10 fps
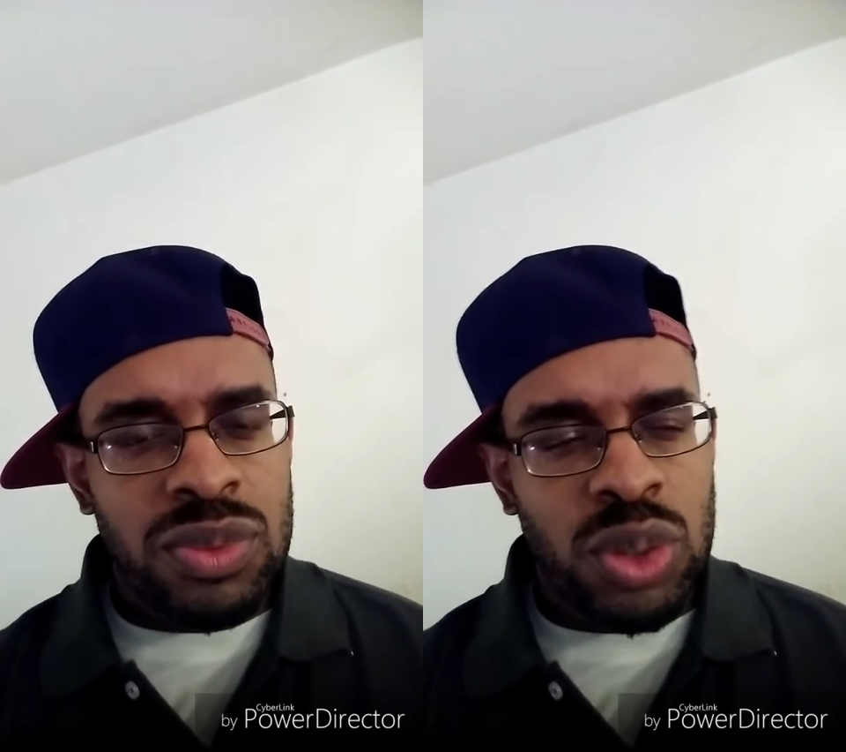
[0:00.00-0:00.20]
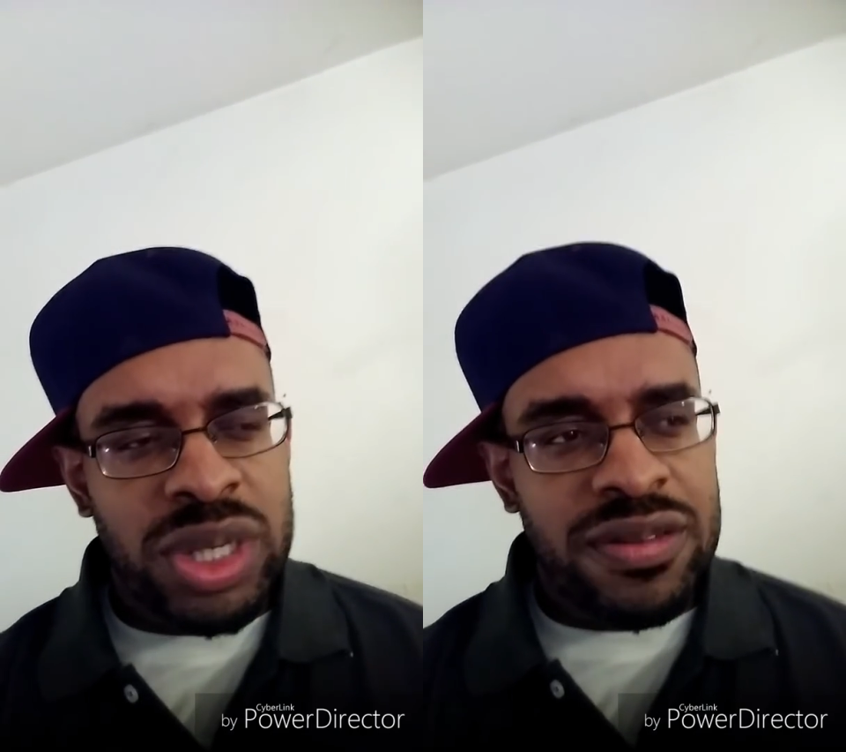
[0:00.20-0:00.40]

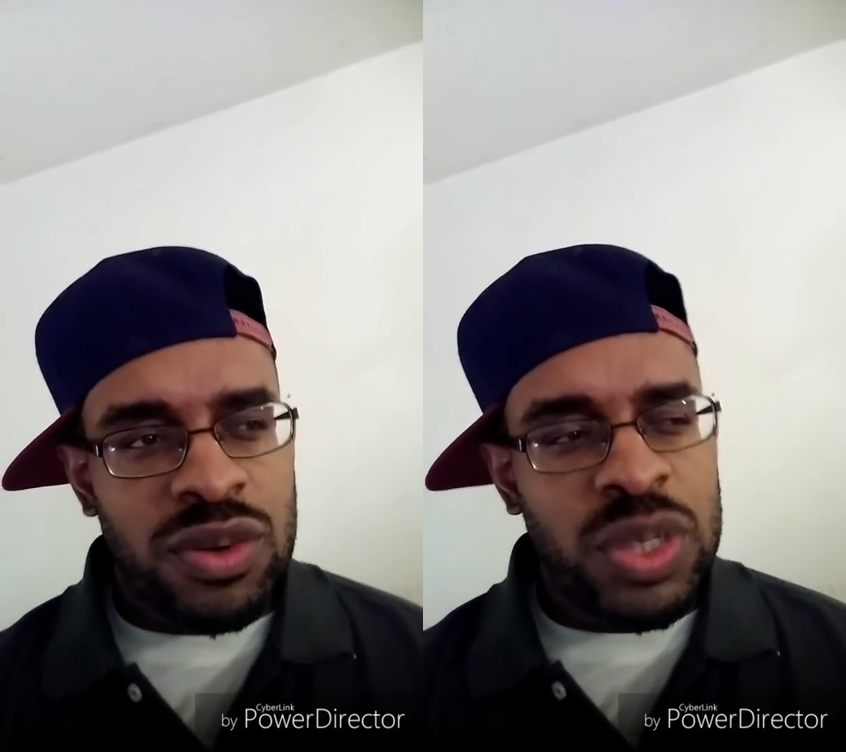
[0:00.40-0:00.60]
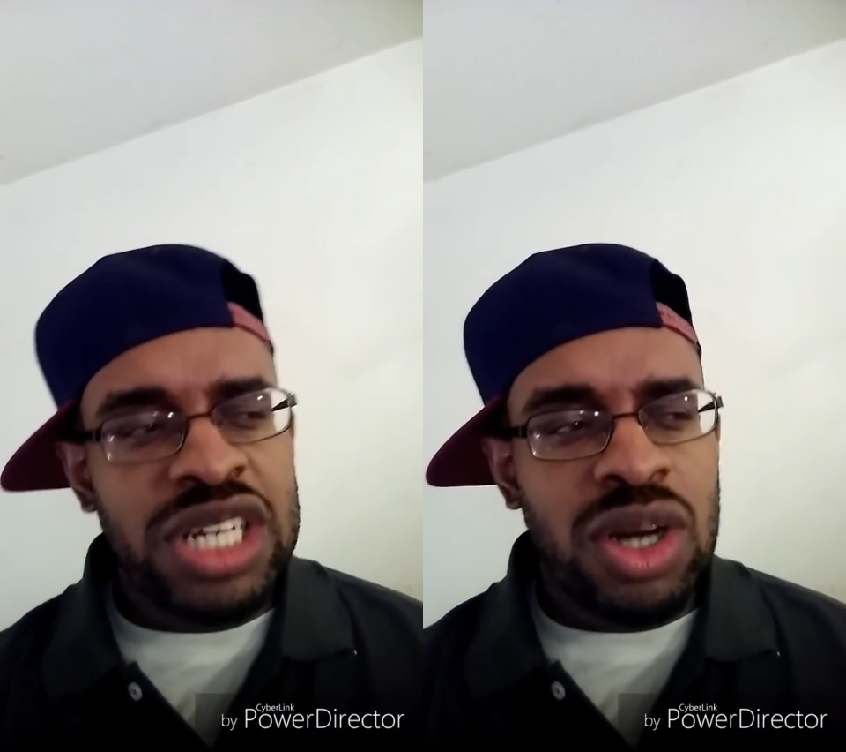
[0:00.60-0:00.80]
No
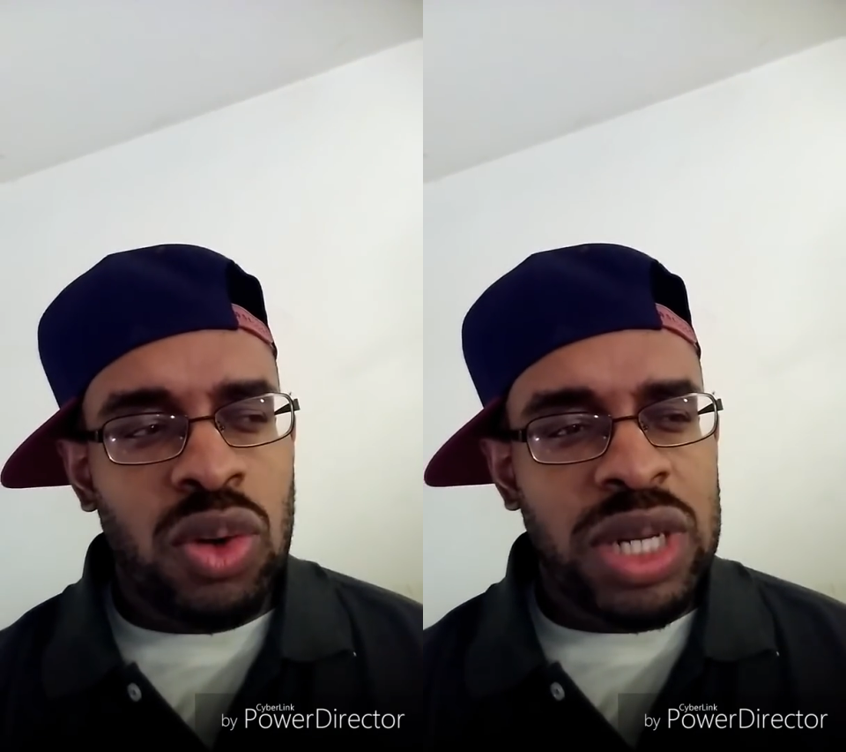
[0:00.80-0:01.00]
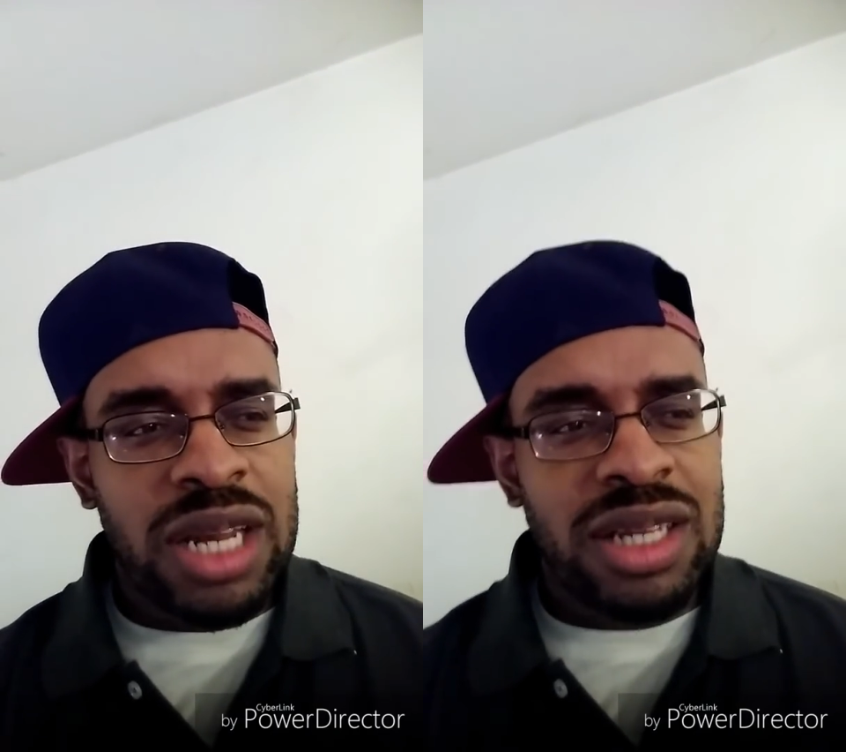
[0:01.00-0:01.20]
different. We
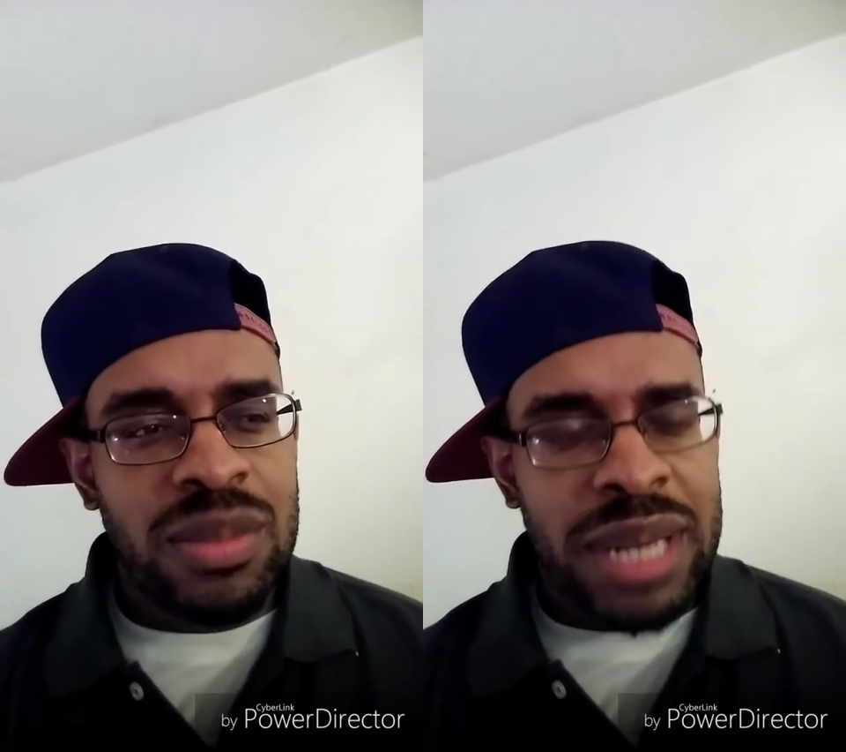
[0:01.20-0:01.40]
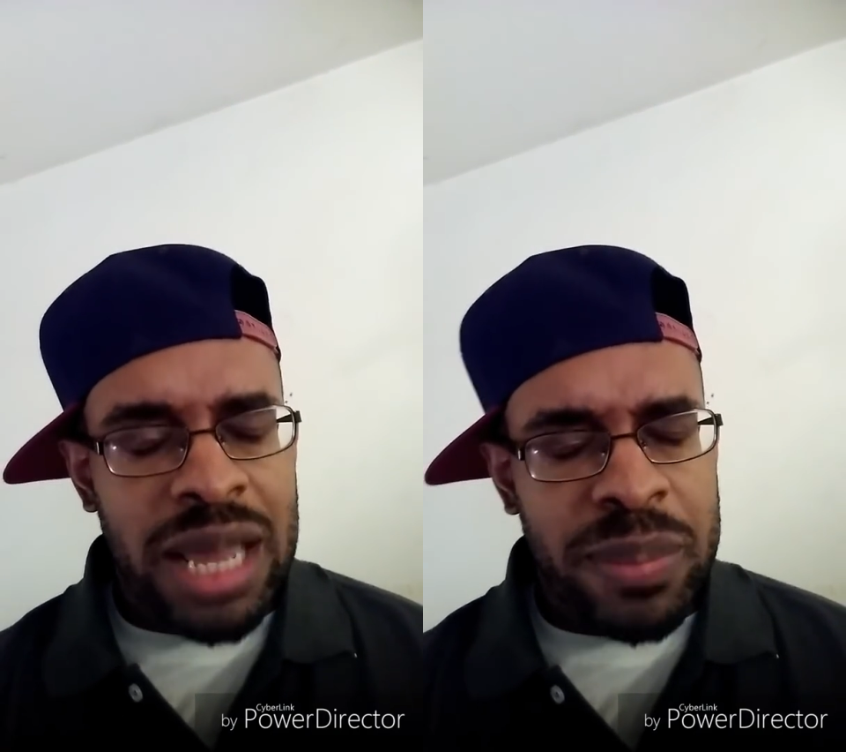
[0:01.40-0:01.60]
know that
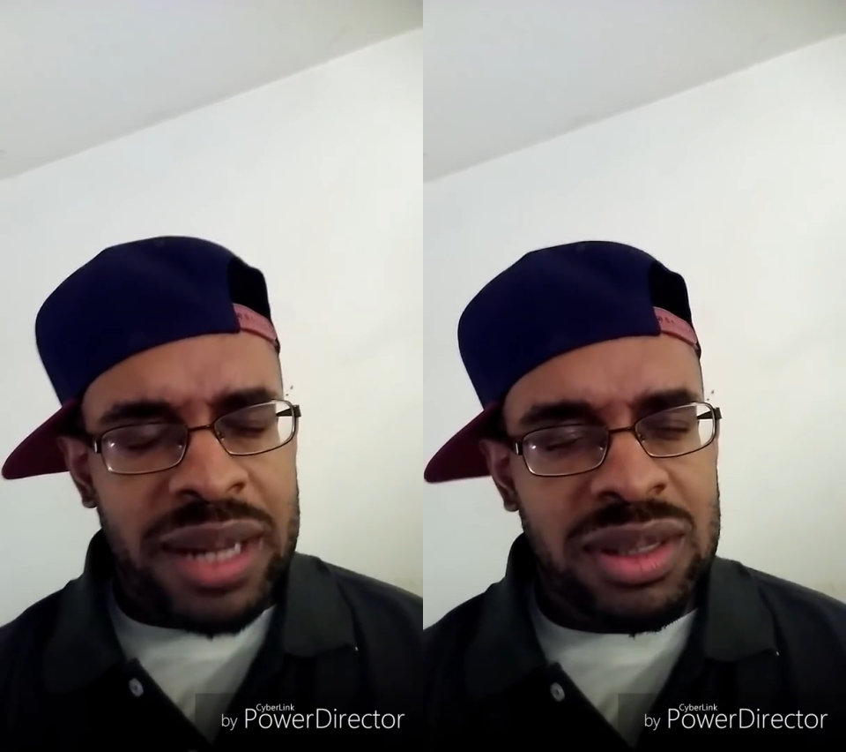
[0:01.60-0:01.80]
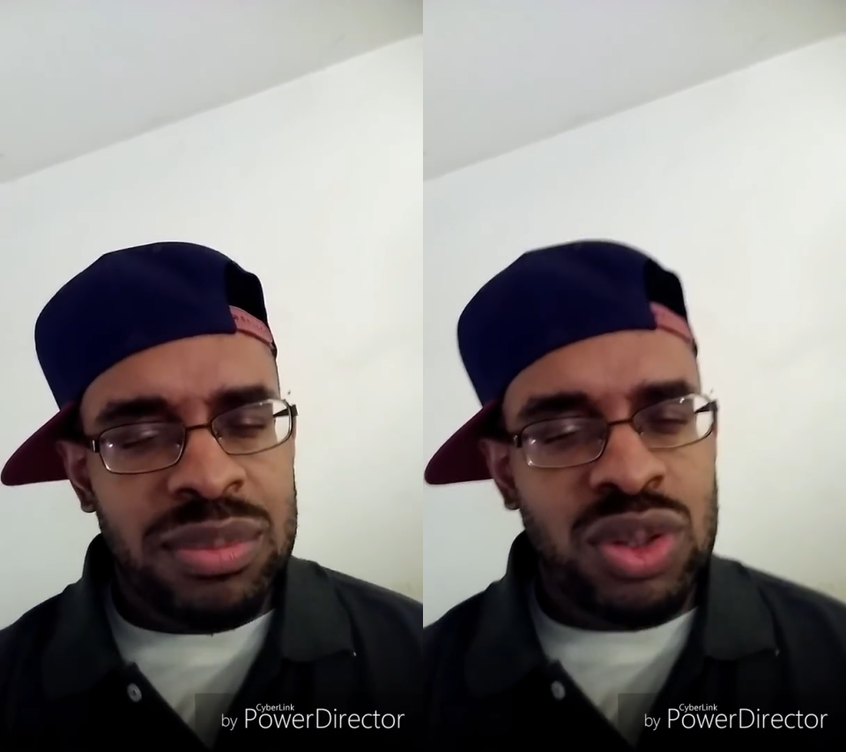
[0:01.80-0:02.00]
the Black
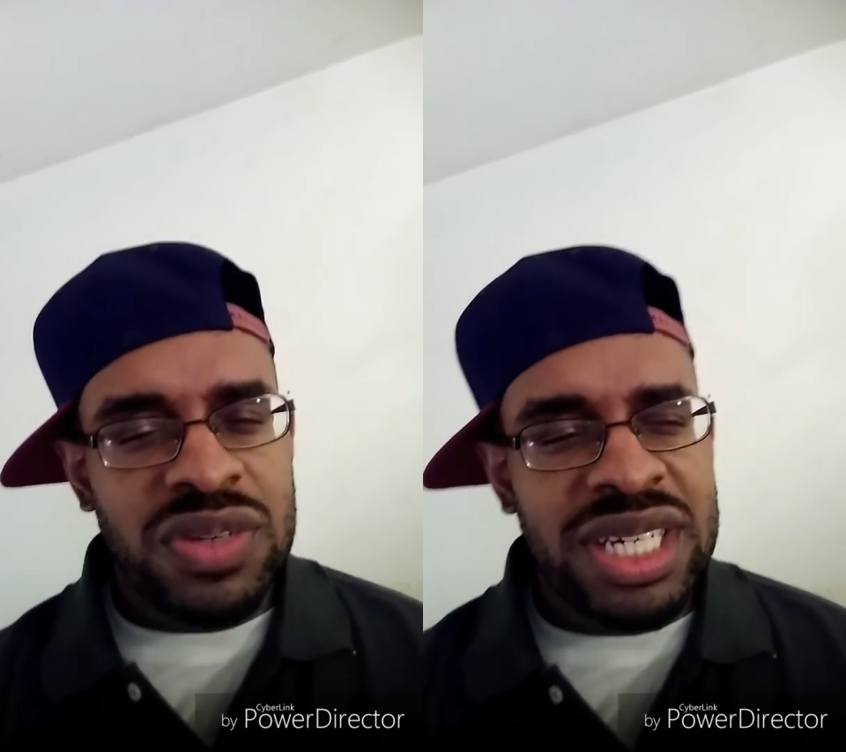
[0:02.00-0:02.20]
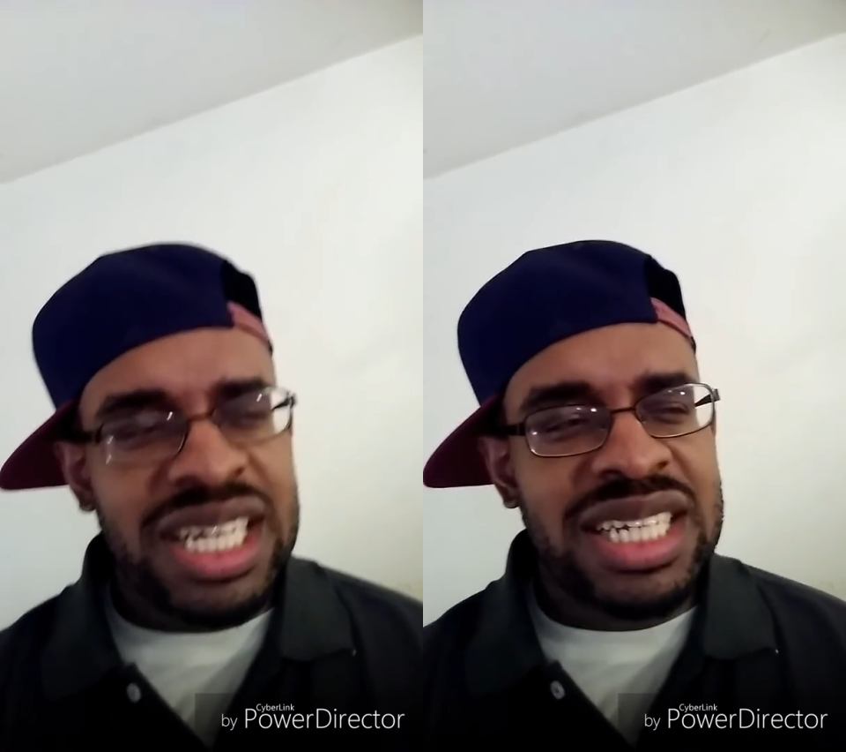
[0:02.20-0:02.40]
Panther
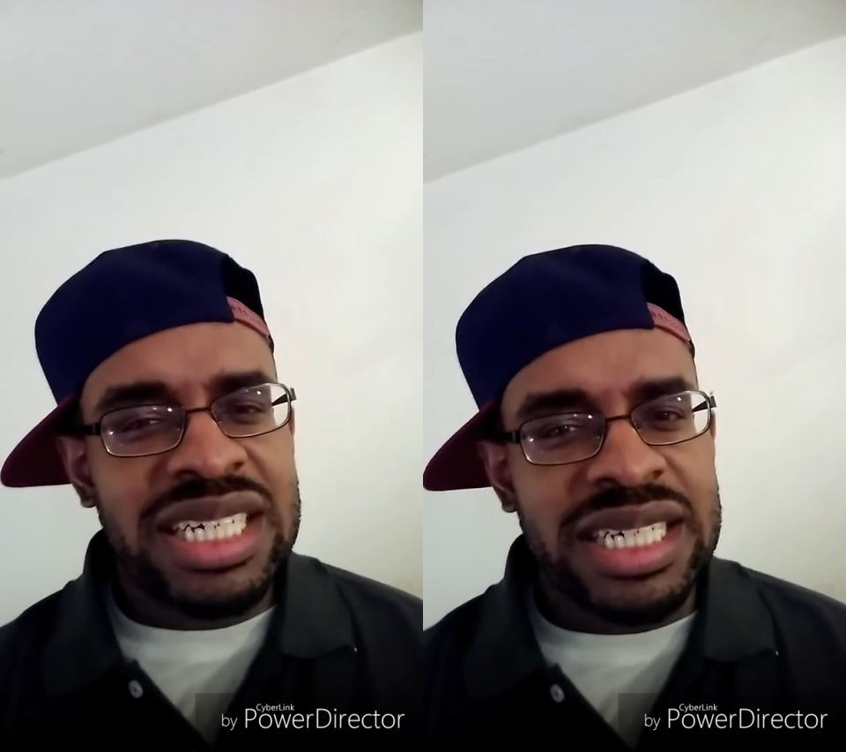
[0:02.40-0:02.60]
movie did